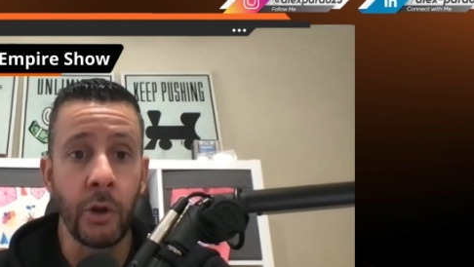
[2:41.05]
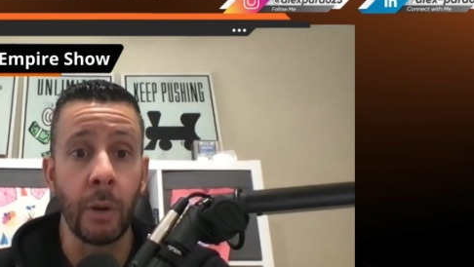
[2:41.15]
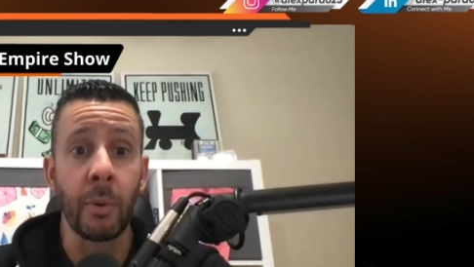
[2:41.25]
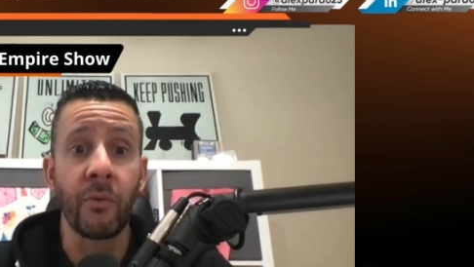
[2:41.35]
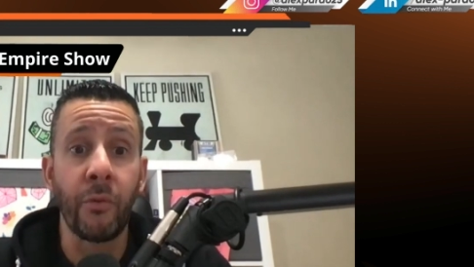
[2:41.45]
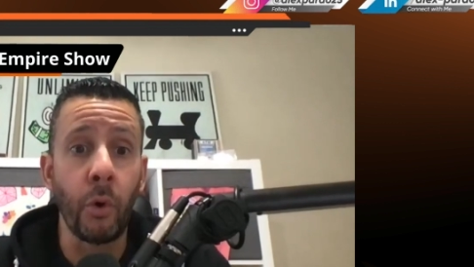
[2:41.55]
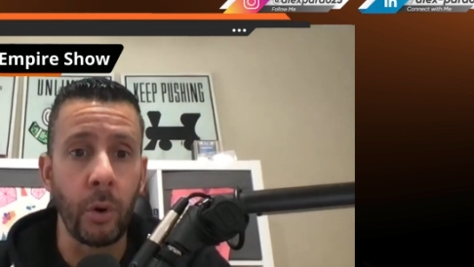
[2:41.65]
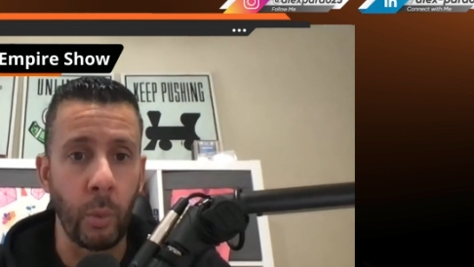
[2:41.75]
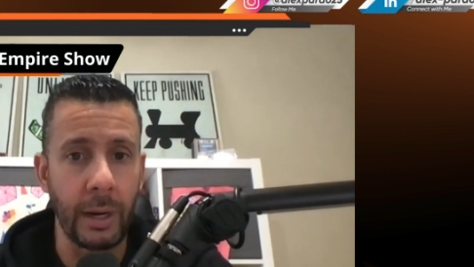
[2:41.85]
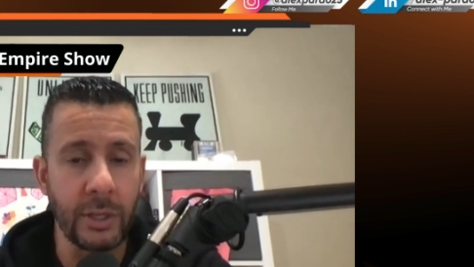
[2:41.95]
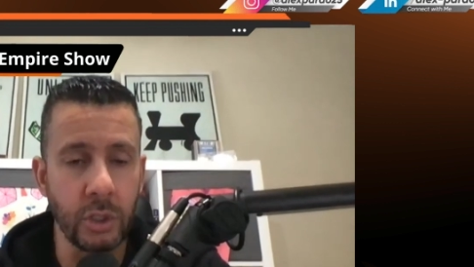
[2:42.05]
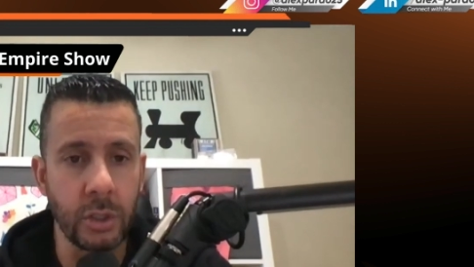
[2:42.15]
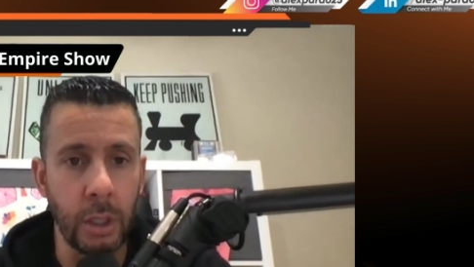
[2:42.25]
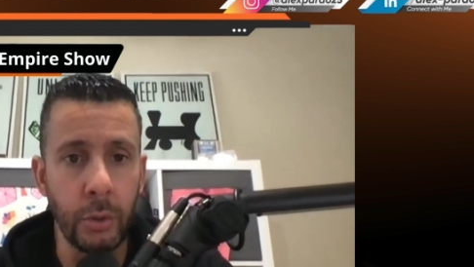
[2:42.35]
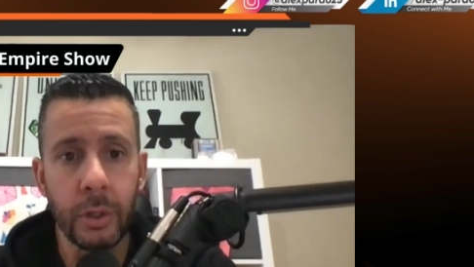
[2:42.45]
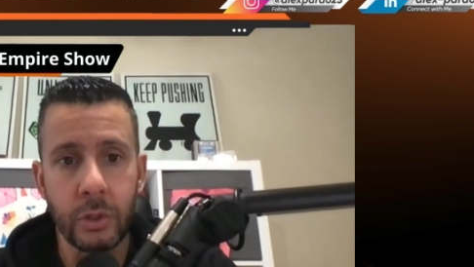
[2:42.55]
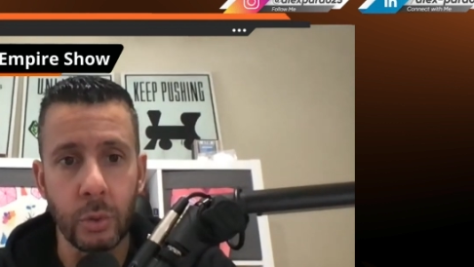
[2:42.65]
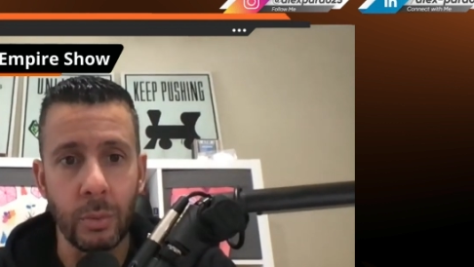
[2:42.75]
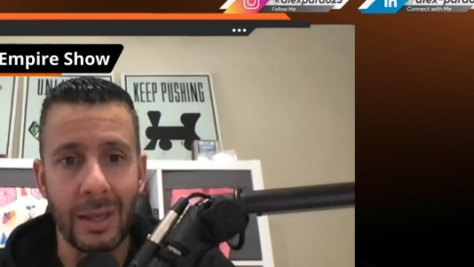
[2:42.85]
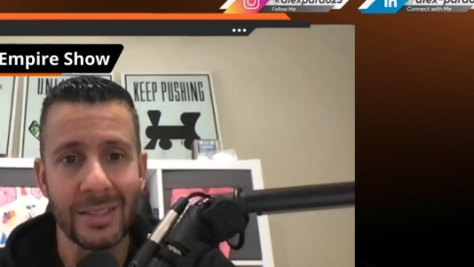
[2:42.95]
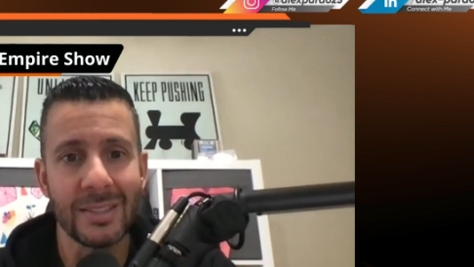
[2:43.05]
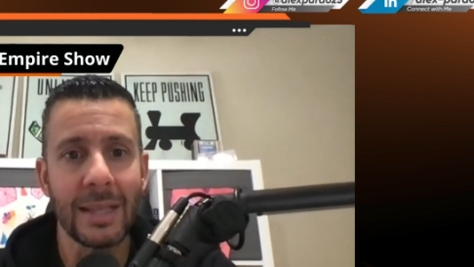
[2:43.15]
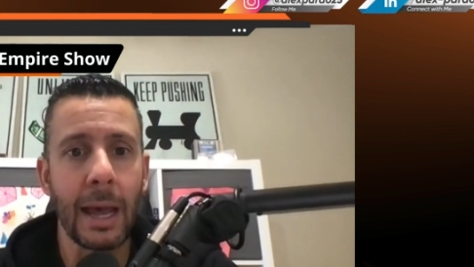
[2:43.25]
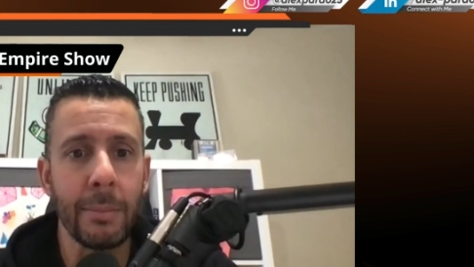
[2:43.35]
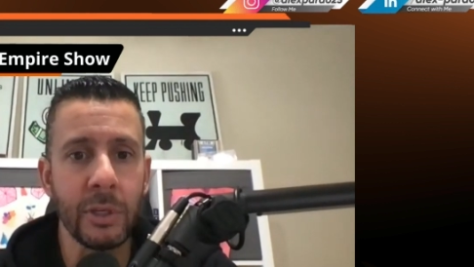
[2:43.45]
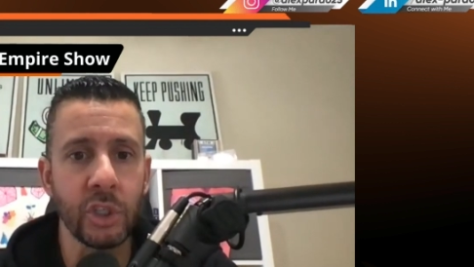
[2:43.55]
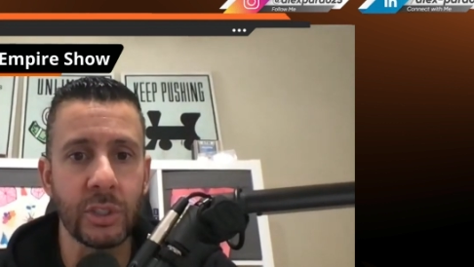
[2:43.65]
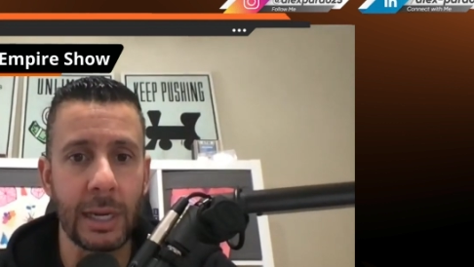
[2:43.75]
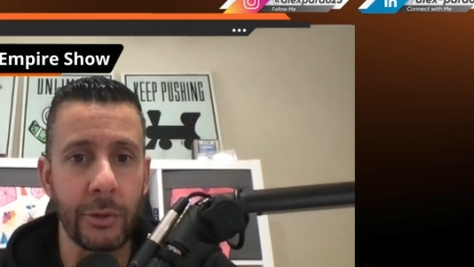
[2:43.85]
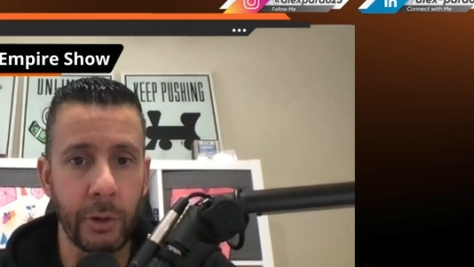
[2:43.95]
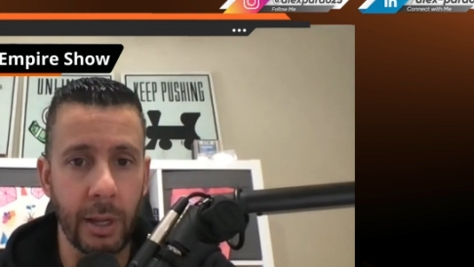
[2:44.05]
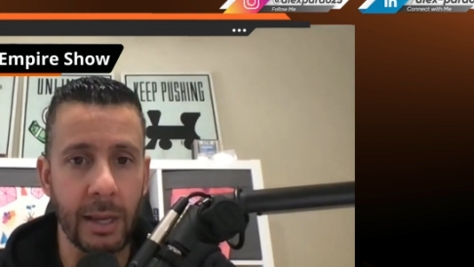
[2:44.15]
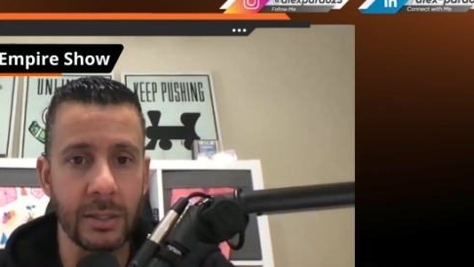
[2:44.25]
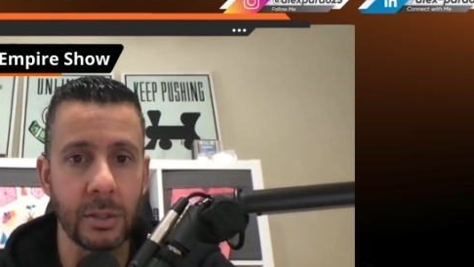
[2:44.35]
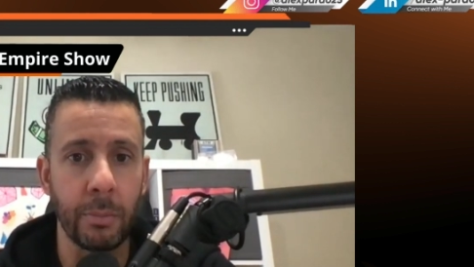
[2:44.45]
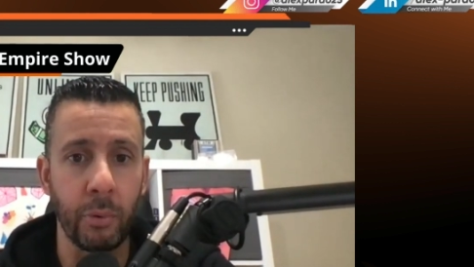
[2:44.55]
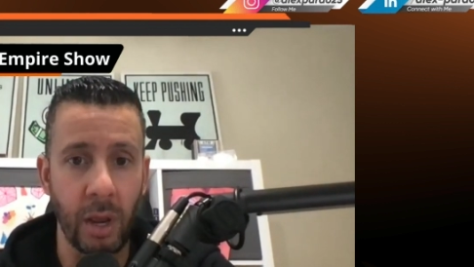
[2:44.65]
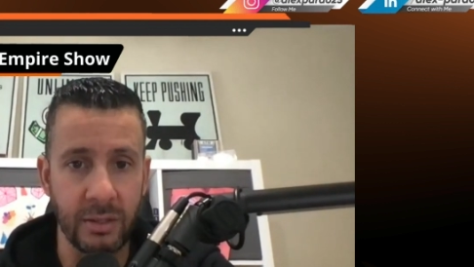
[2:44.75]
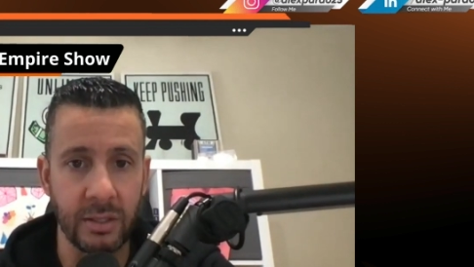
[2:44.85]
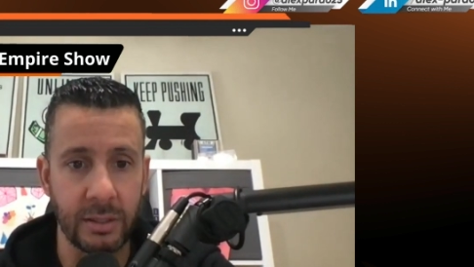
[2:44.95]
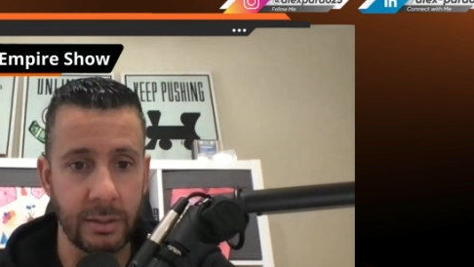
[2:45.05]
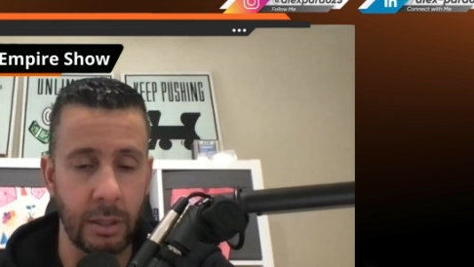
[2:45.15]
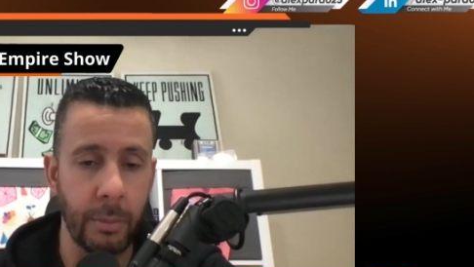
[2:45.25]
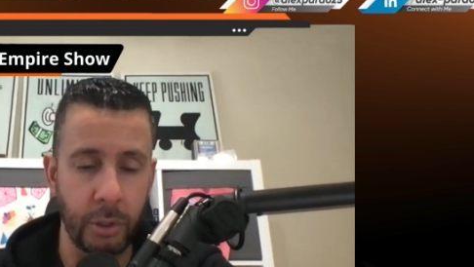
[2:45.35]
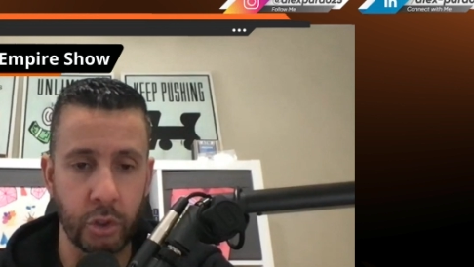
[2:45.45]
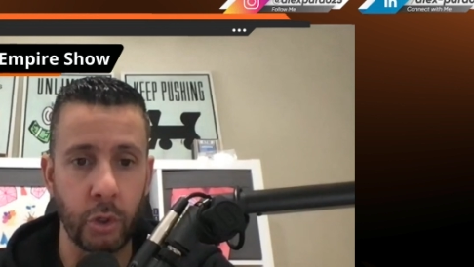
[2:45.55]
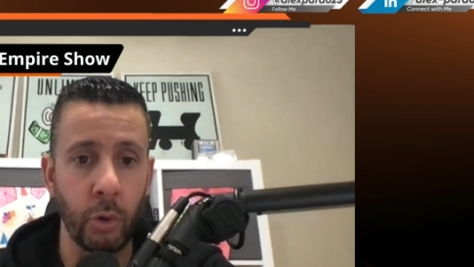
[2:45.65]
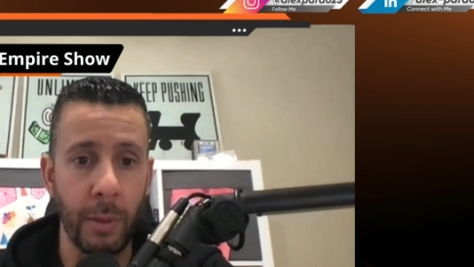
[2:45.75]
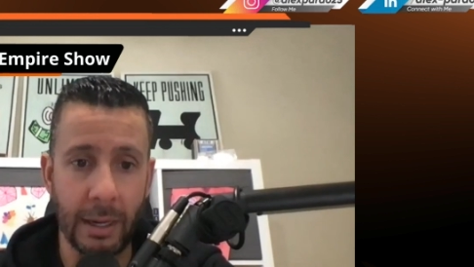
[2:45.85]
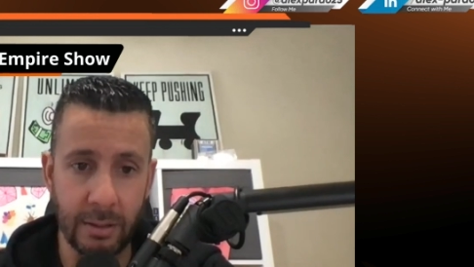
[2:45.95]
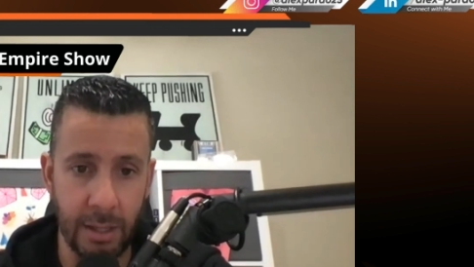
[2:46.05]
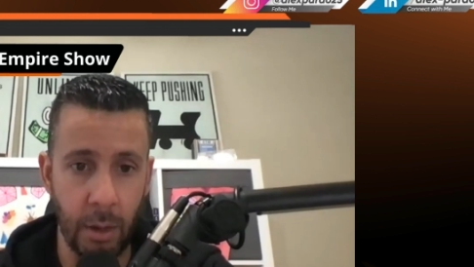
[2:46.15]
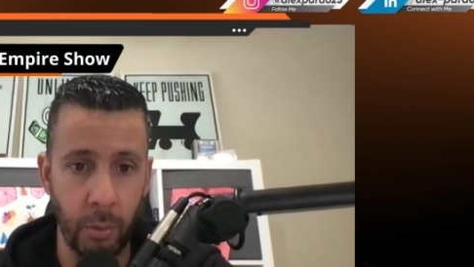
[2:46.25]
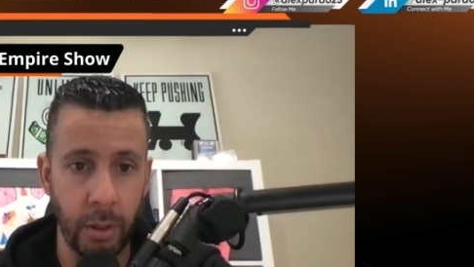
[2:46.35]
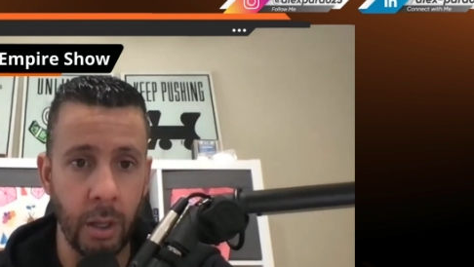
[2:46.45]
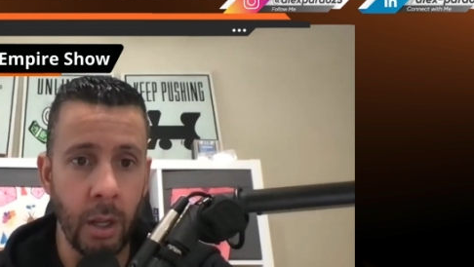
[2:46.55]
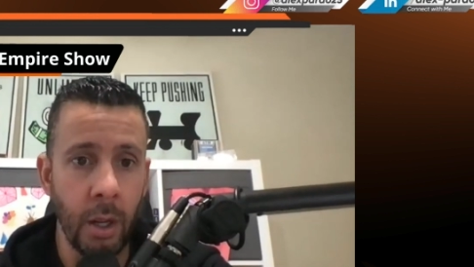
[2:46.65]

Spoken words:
Number 4, what I just alluded to, establish standardized processes. And I'm going to circle back to that one.